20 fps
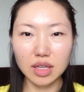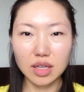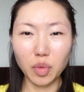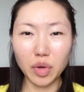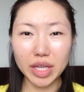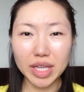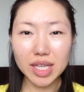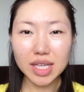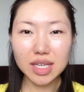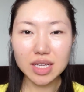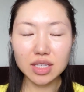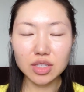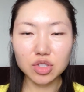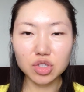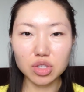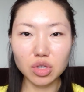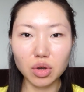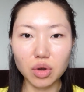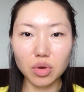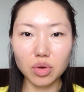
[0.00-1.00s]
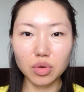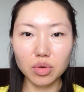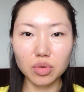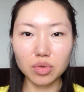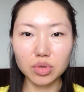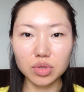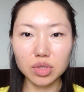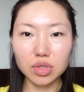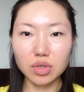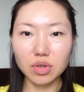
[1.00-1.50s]
weak
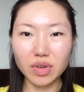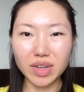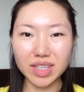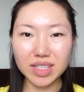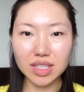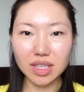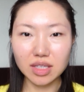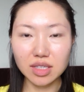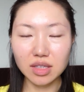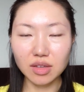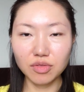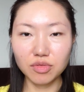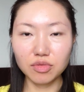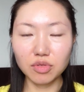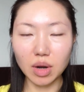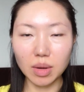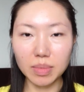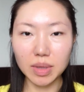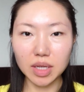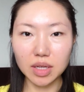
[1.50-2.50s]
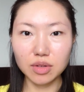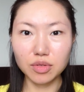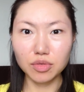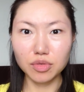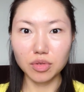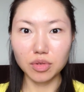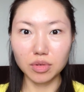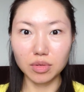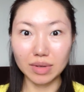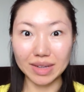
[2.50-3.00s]
so you know excessive rubbing
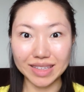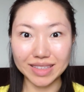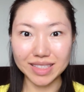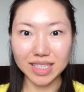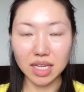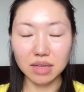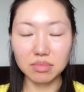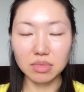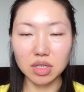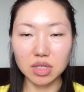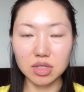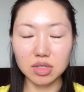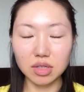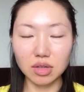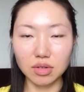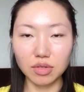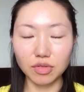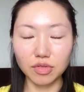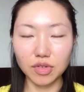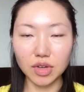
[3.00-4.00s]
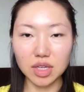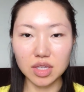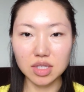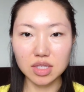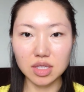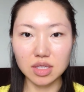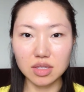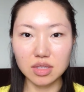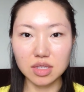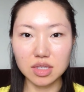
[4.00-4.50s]
for like 10 minutes on the
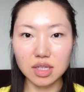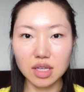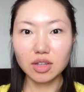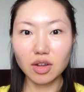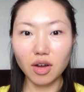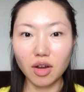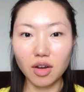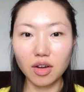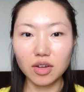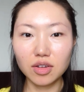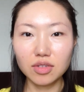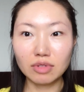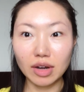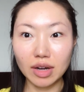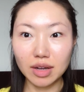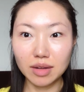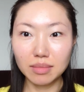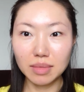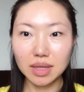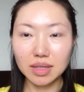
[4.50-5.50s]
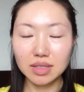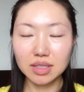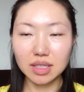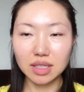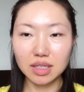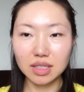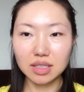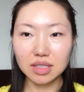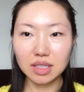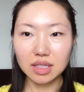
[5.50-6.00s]
face is not
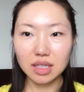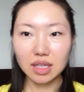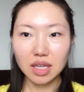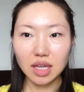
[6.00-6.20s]
recommended